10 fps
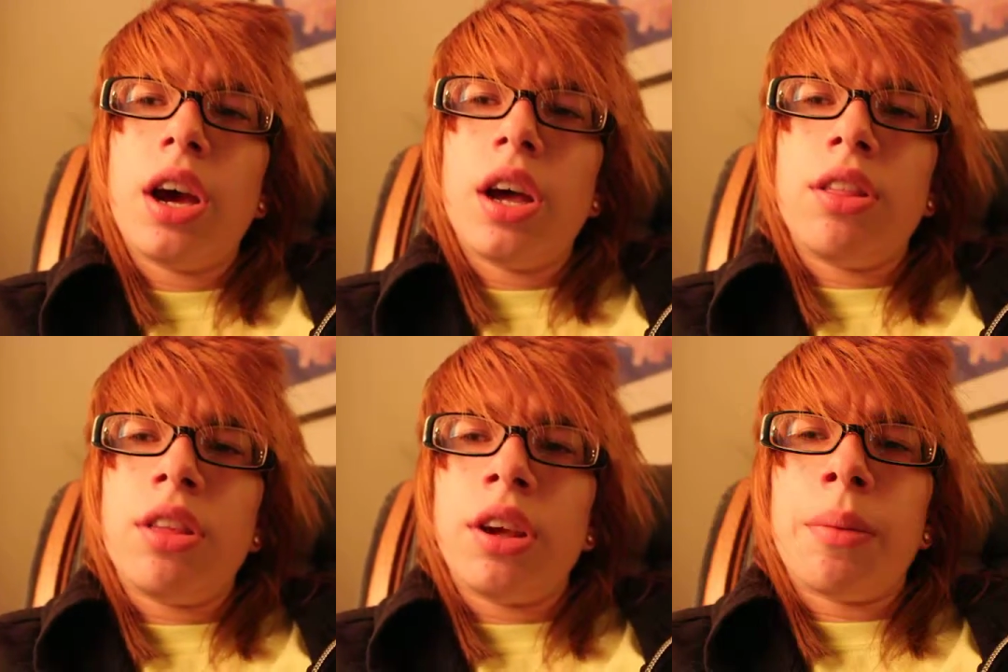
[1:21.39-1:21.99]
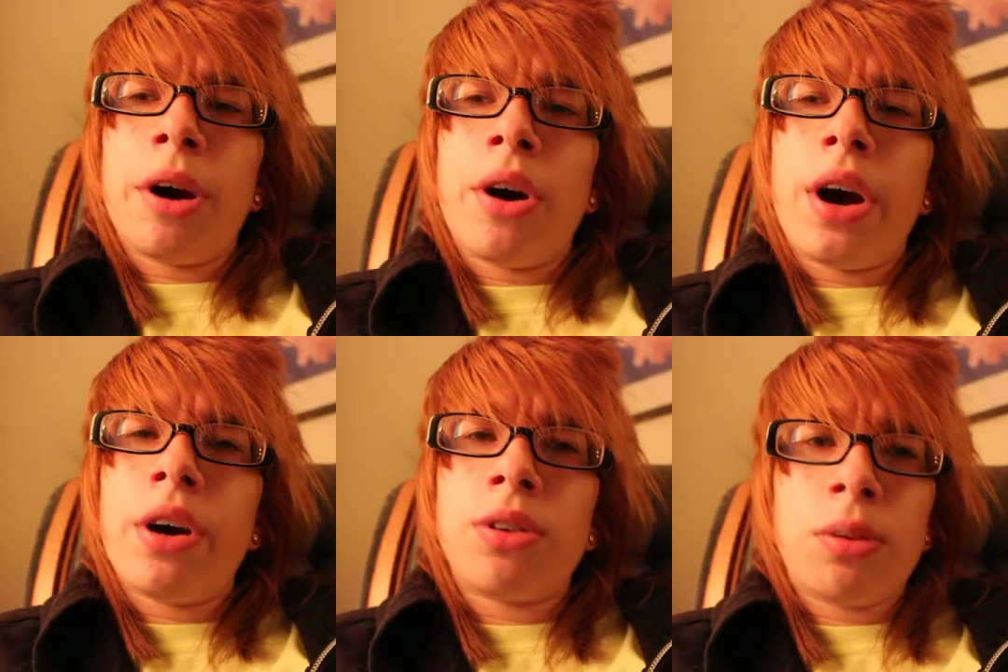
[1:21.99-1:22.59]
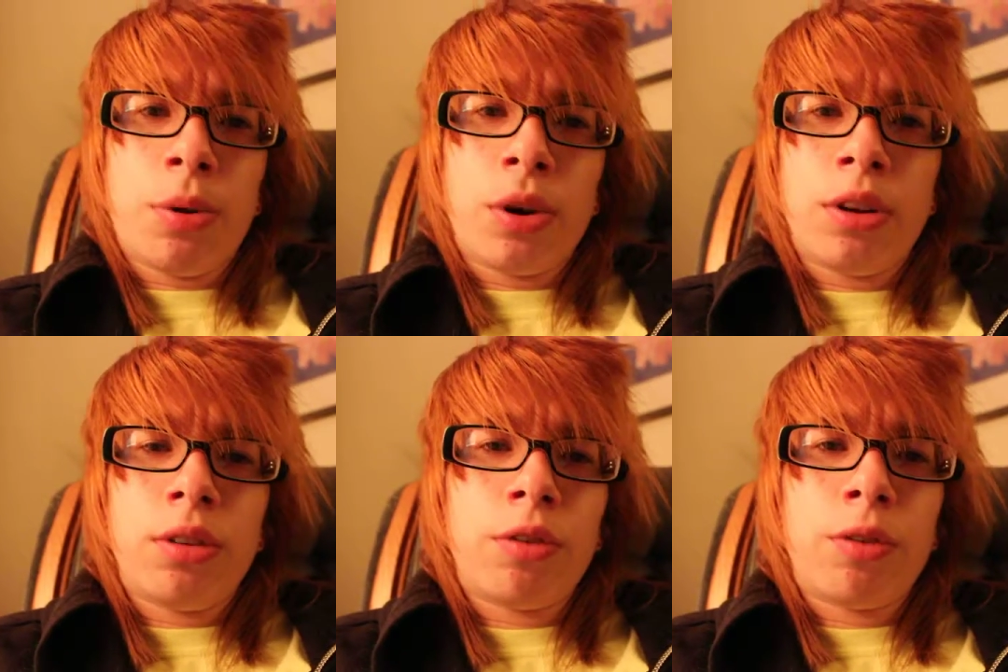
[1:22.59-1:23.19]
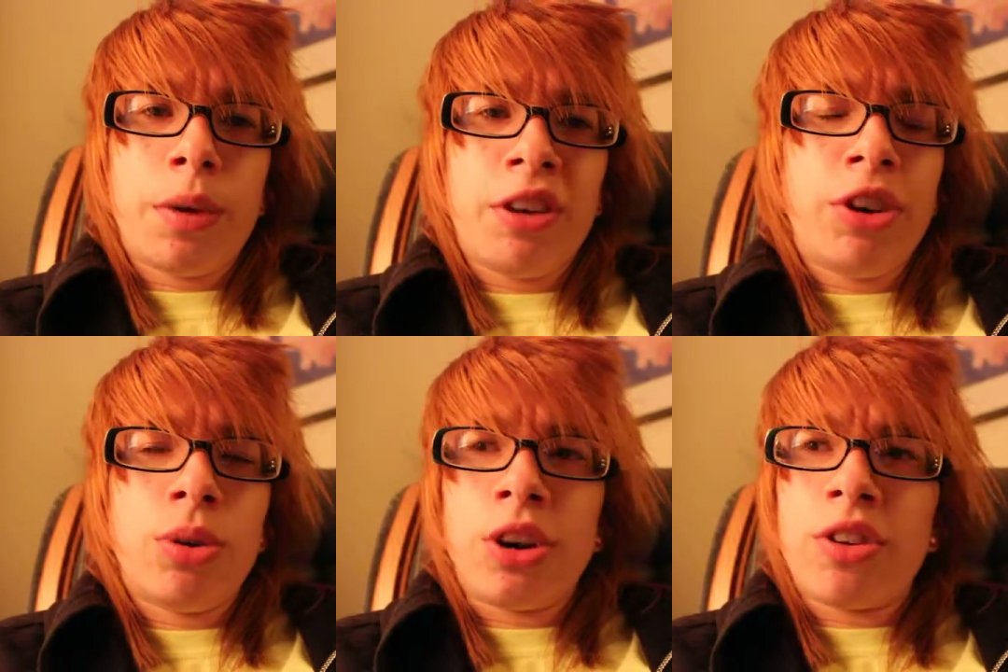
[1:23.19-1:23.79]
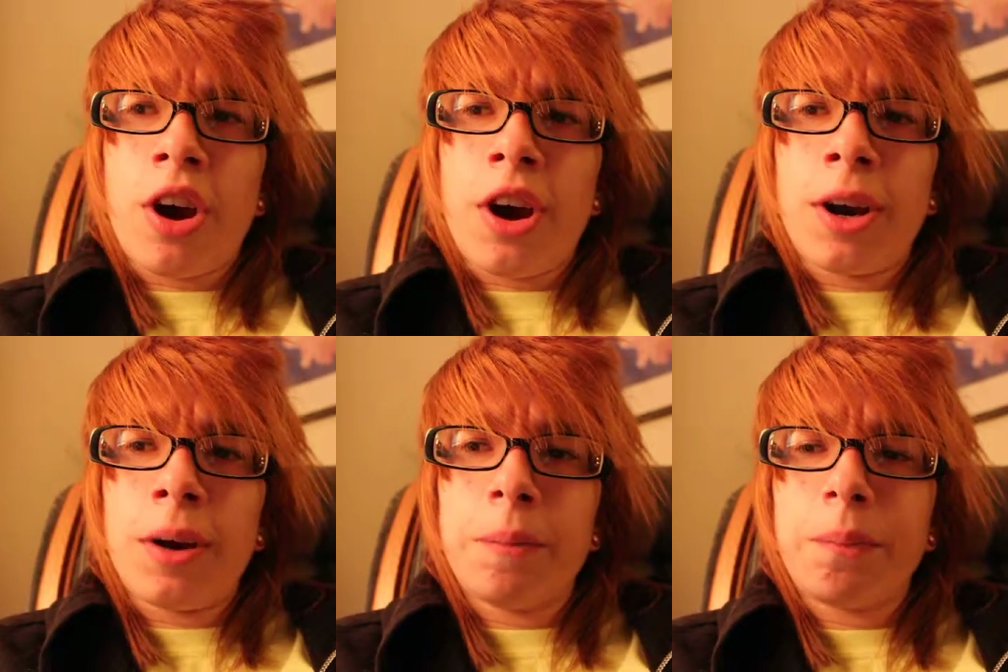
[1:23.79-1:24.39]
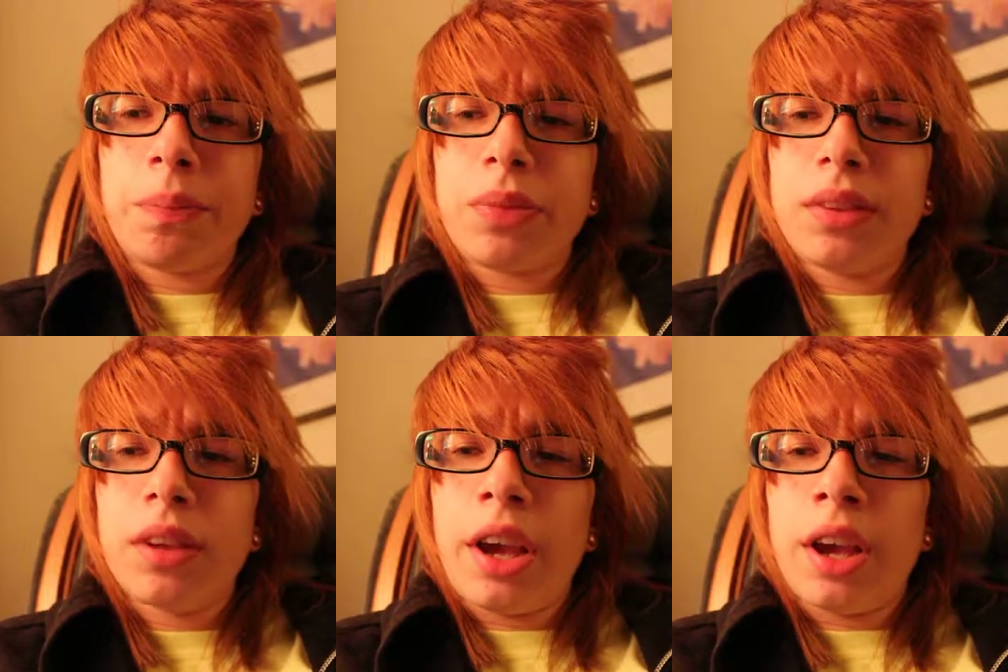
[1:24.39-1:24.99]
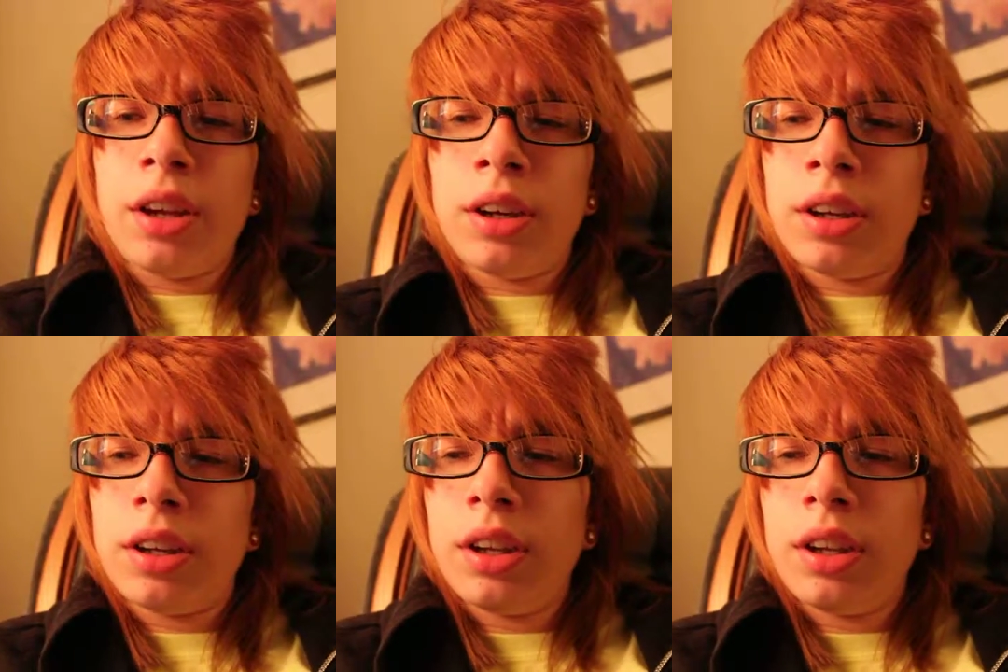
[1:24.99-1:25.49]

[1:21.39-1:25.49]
I think about how supportive my viewers are and